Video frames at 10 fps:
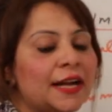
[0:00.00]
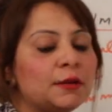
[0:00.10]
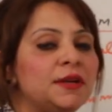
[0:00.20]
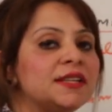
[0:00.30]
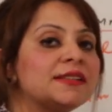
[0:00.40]

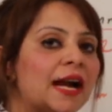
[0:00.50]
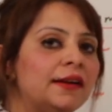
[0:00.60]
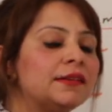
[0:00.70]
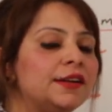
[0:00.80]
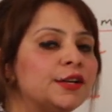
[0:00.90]
that means
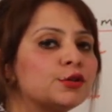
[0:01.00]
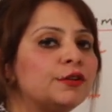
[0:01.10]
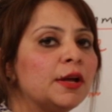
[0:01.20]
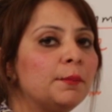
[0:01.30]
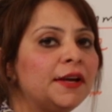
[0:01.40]
standard condition
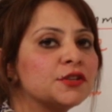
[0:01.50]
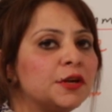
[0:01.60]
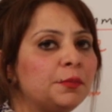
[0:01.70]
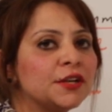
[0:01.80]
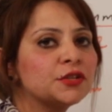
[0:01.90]
of temperature
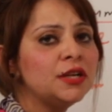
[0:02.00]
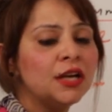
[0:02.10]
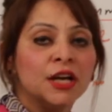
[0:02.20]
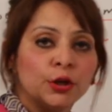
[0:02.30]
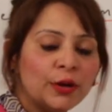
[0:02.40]
and pressure,
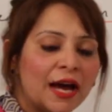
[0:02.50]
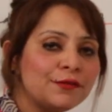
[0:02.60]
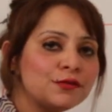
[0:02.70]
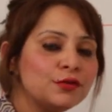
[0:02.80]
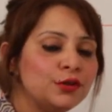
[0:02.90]
you
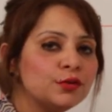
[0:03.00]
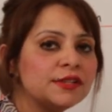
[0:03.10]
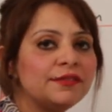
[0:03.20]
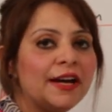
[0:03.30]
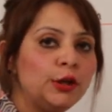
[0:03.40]
have to
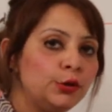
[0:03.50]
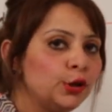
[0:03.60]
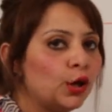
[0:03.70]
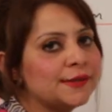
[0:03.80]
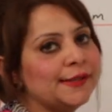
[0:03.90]
use the value
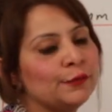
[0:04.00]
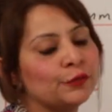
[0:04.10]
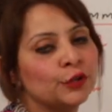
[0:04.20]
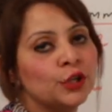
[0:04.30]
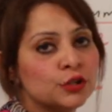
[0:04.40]

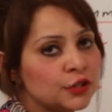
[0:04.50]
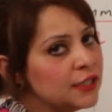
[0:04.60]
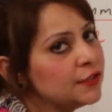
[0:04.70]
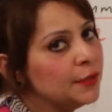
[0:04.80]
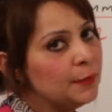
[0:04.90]
yourself. So
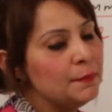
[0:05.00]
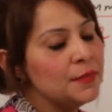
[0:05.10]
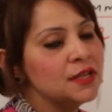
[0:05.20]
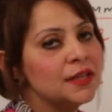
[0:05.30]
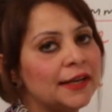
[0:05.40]
just
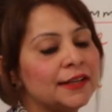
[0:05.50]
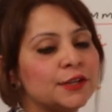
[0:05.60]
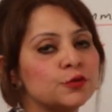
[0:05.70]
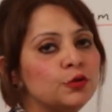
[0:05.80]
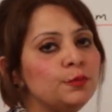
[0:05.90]
remember that
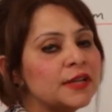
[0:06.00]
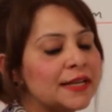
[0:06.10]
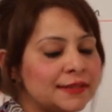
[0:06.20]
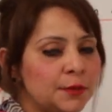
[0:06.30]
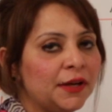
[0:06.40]
at room
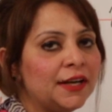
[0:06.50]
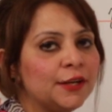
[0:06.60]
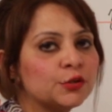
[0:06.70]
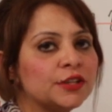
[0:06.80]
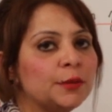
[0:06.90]
STP
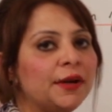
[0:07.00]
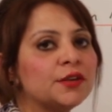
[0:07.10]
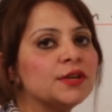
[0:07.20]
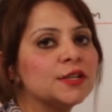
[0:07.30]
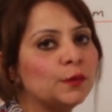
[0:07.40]
condition, the
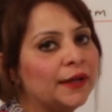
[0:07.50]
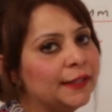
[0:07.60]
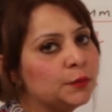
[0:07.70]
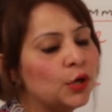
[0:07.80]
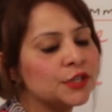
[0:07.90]
pressure is 1
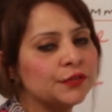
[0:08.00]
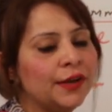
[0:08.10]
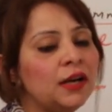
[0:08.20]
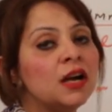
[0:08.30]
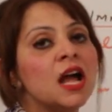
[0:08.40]

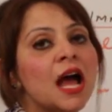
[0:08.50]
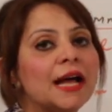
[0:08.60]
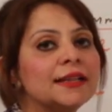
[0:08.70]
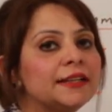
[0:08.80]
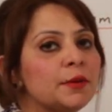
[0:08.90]
atmosphere
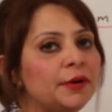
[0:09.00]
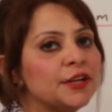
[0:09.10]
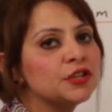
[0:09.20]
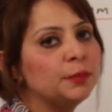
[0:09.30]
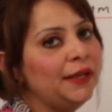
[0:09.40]
and the
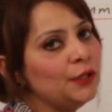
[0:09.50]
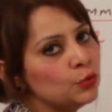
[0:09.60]
temperature being